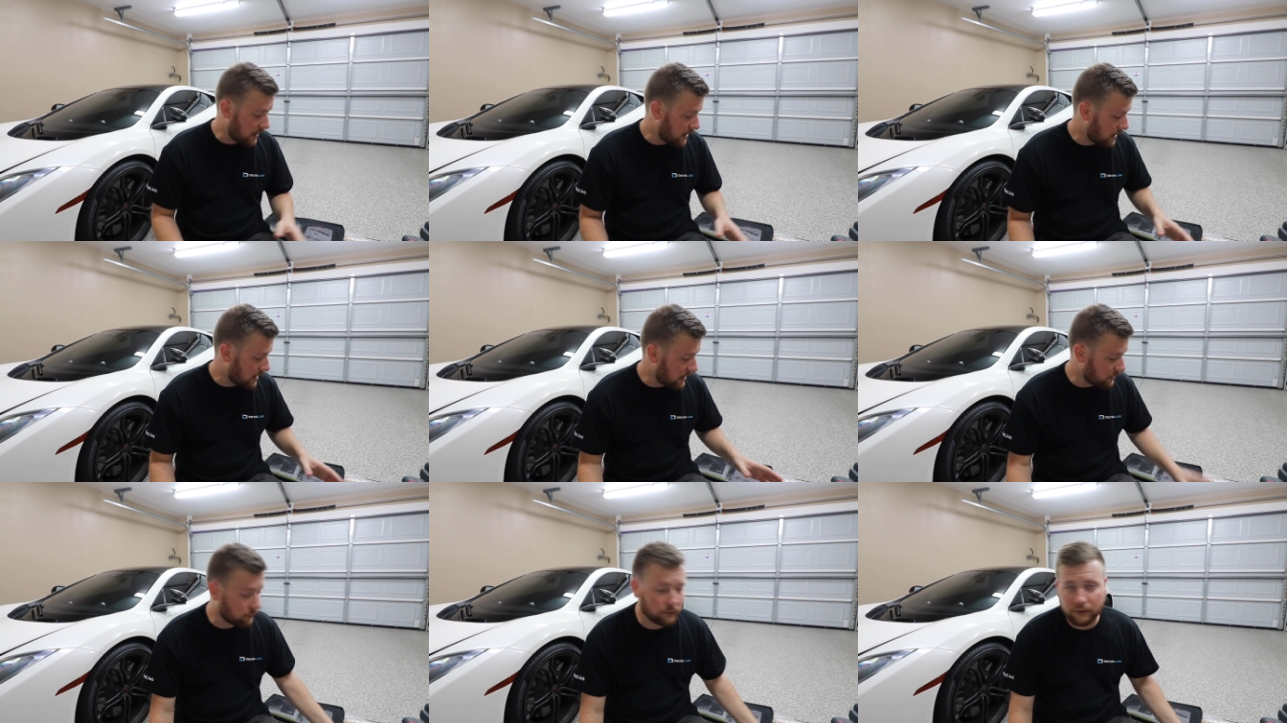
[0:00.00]

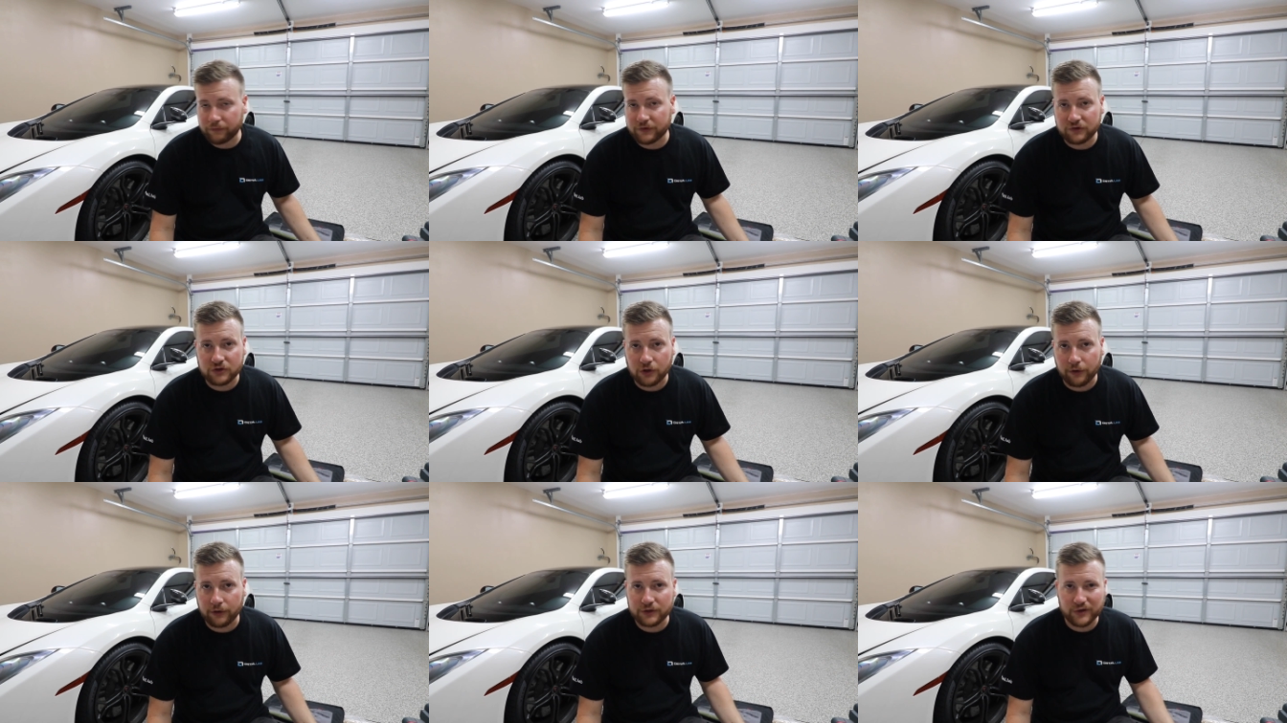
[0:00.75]
I don't know if it's
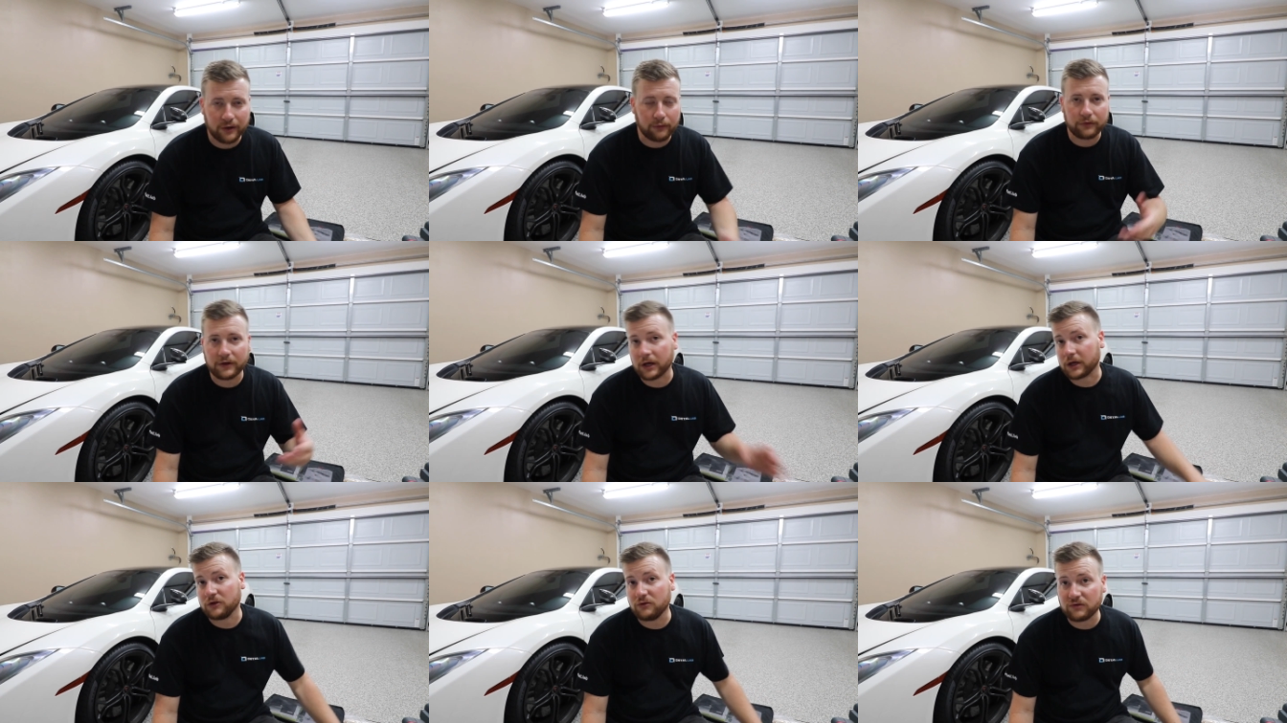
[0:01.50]
charged. I don't think I
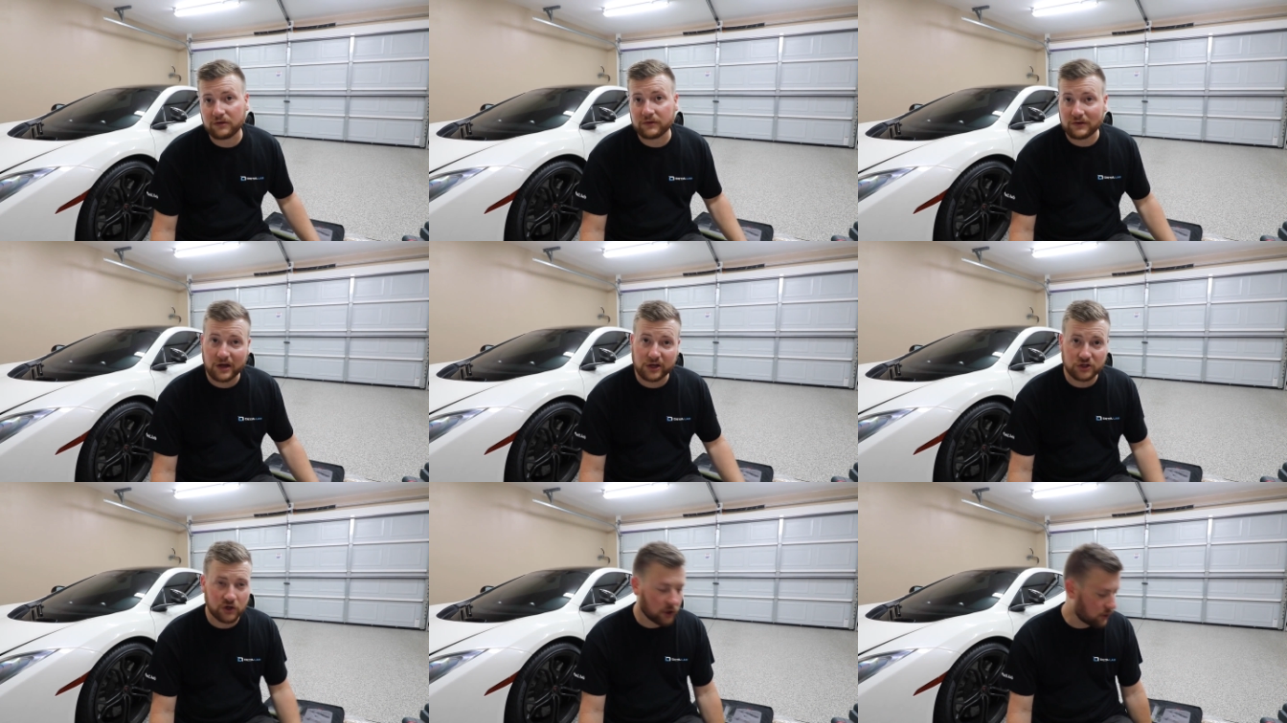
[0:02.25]
can use it if it's
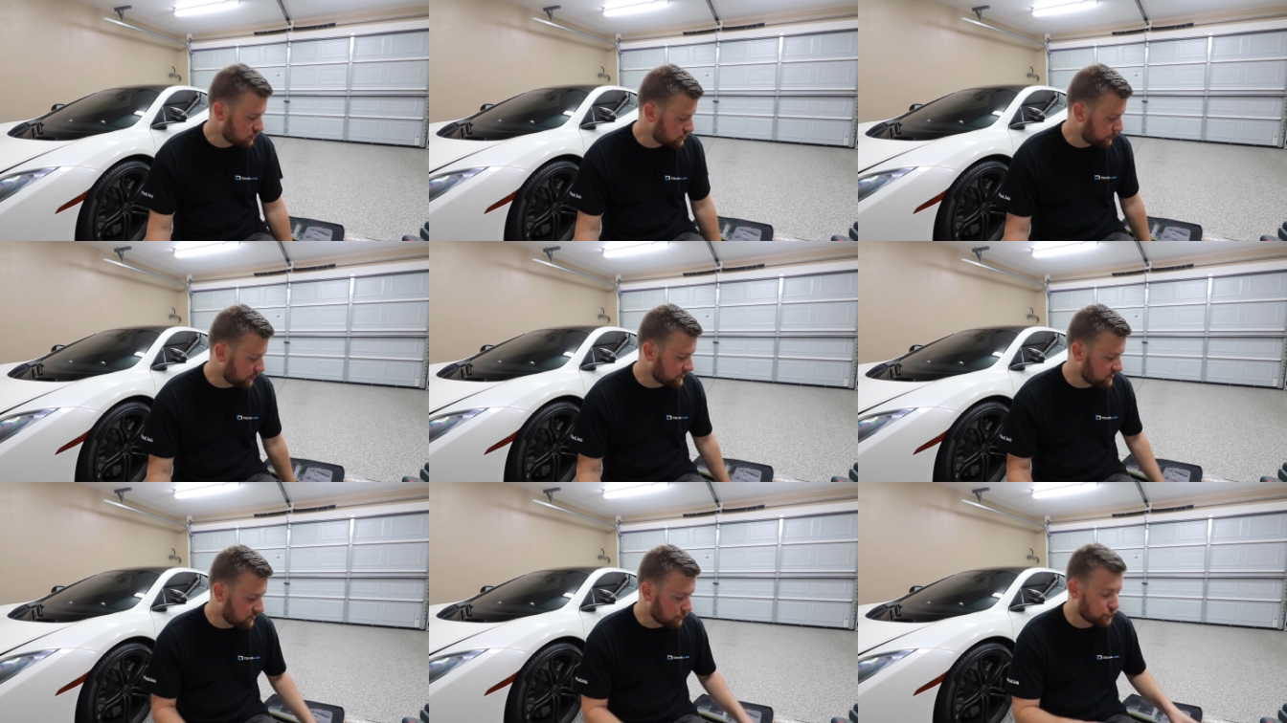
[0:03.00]
not charged, but at
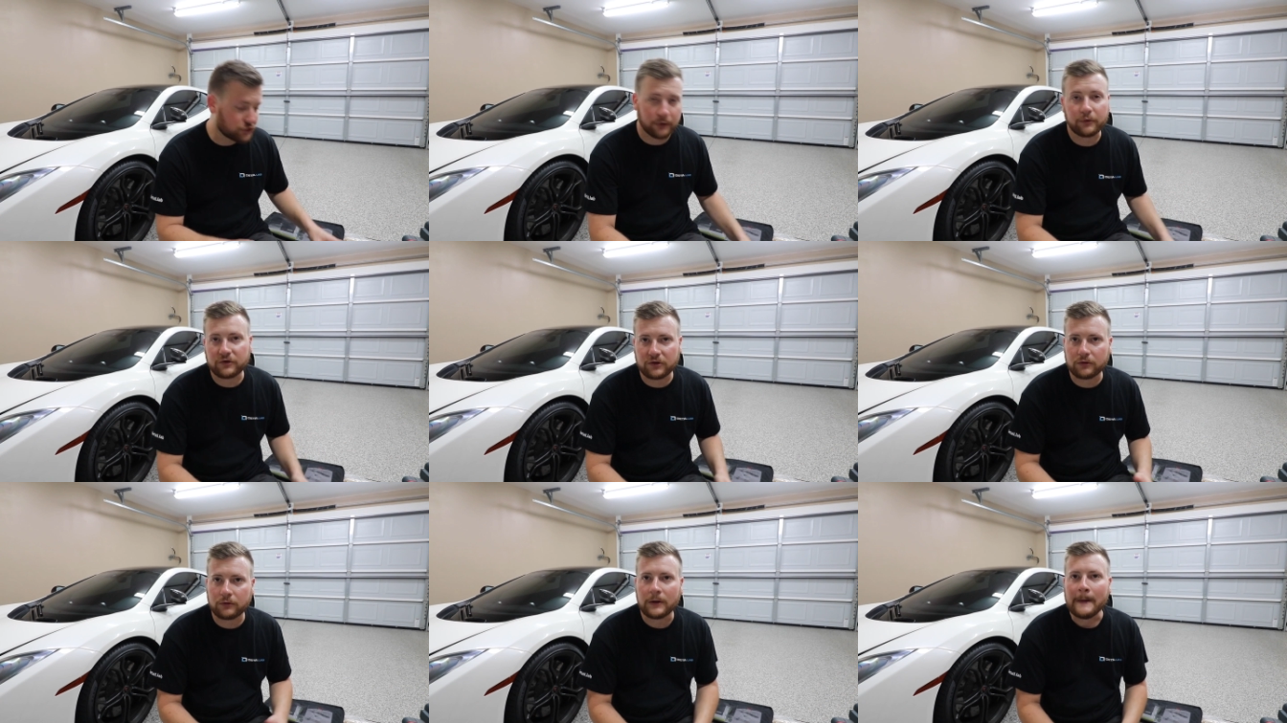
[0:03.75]
least I'll show it to
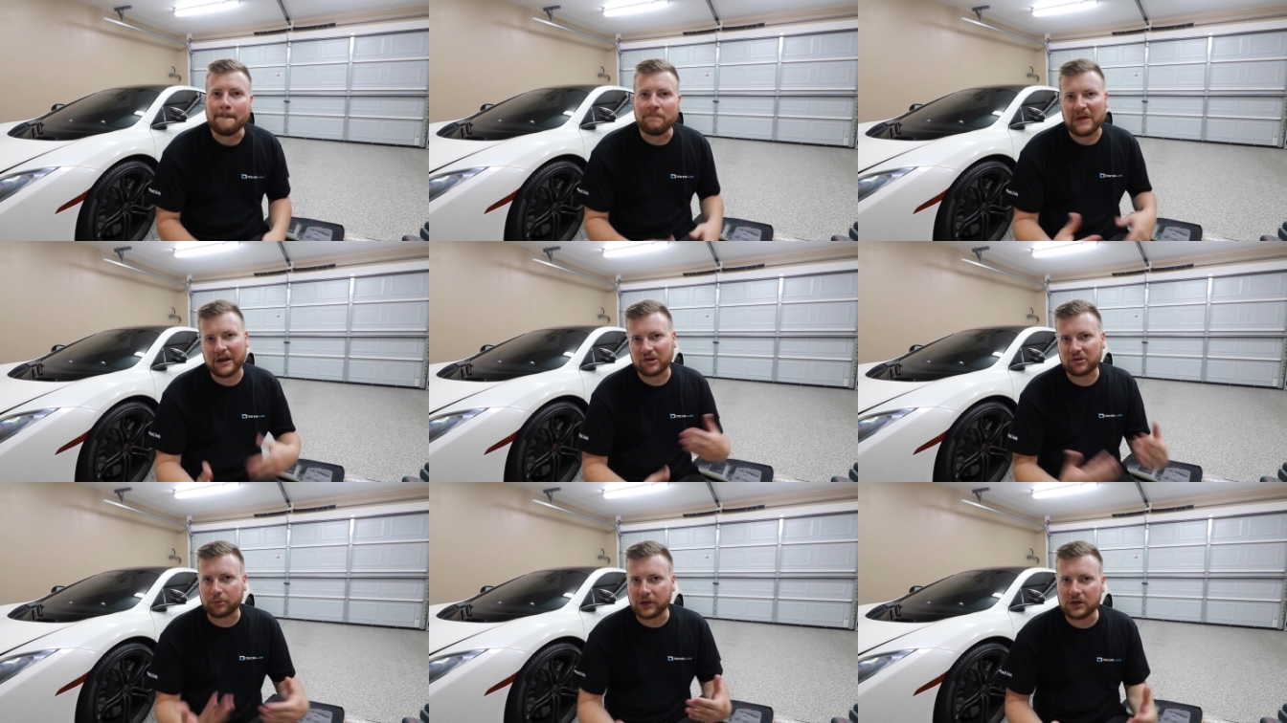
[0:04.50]
you and
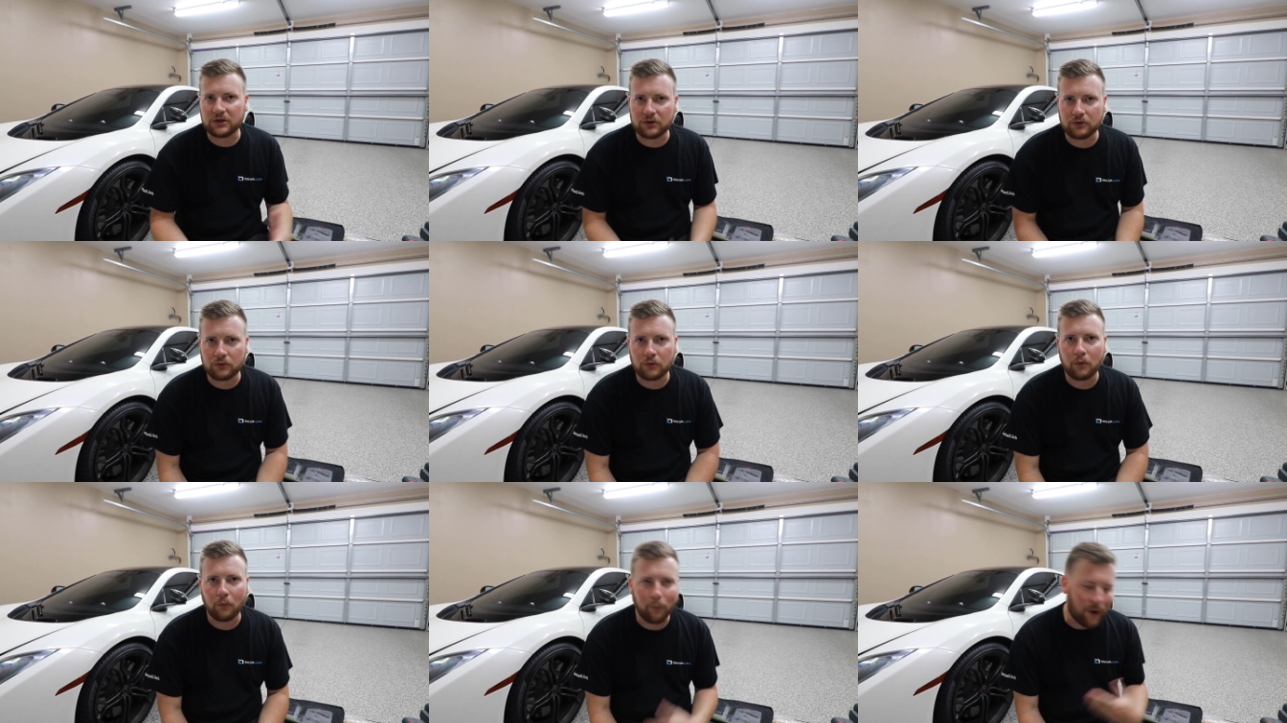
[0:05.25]
explain to you
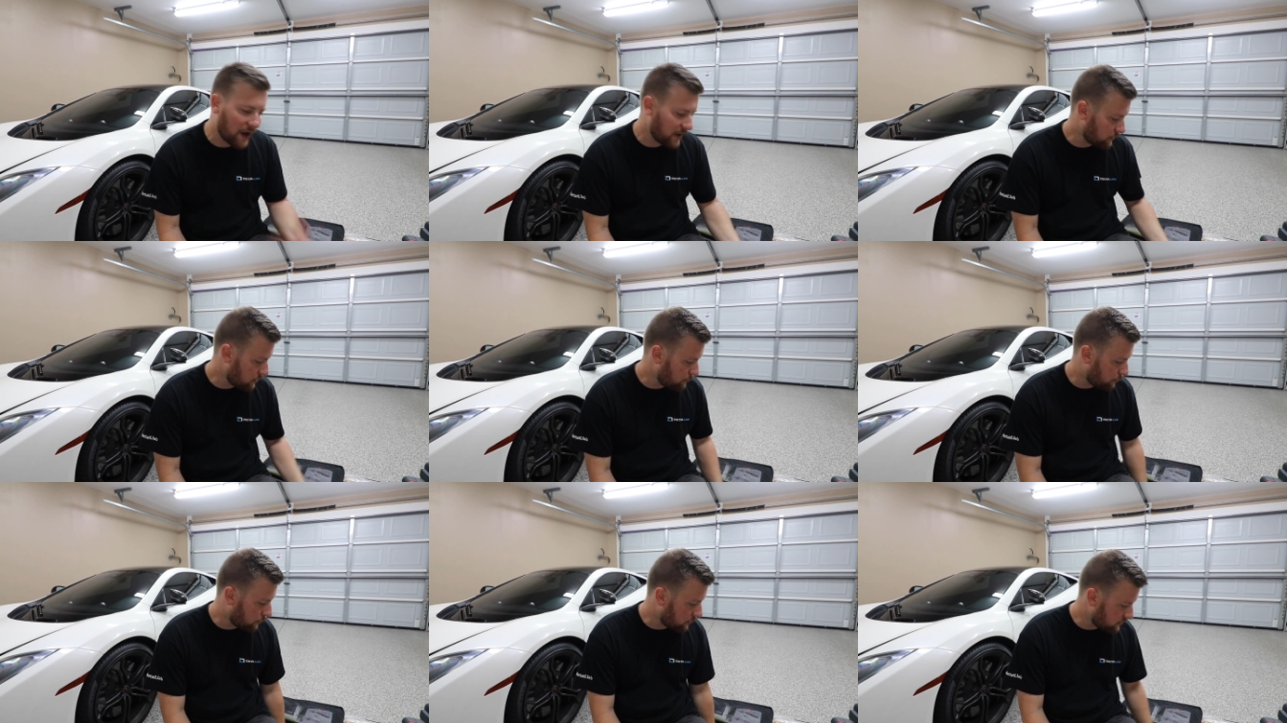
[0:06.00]
why they're
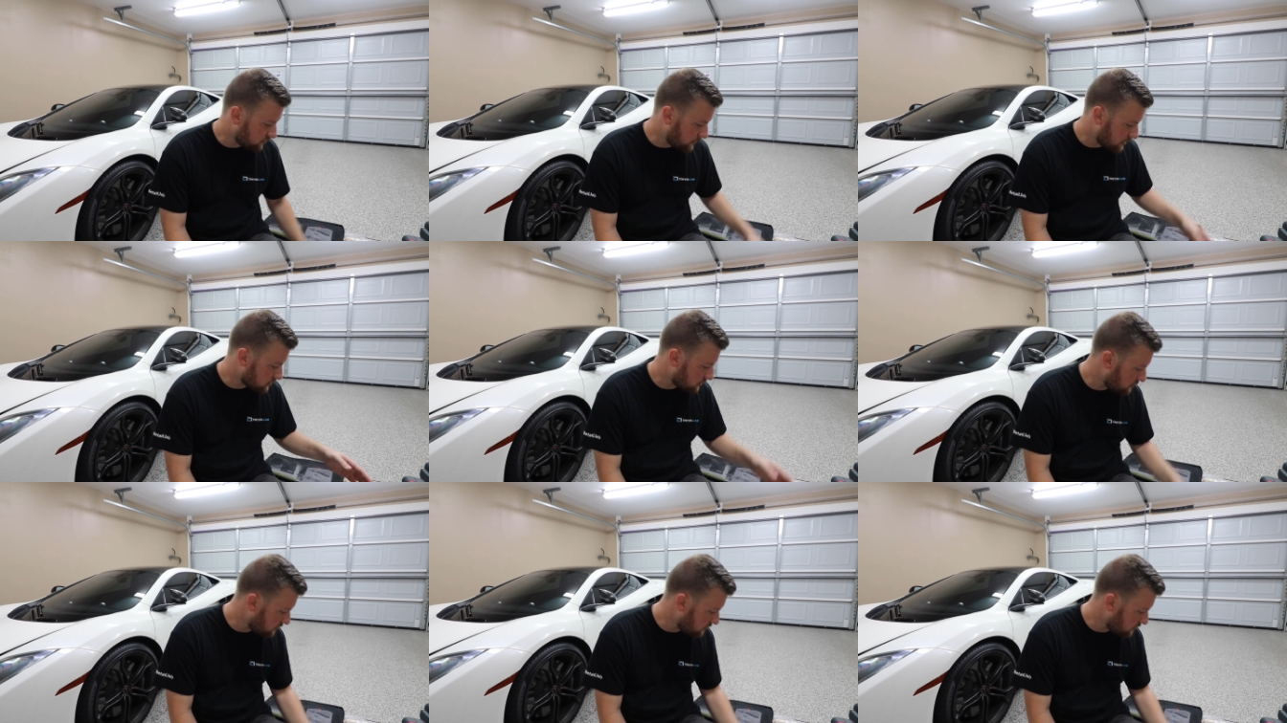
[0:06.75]
important, especially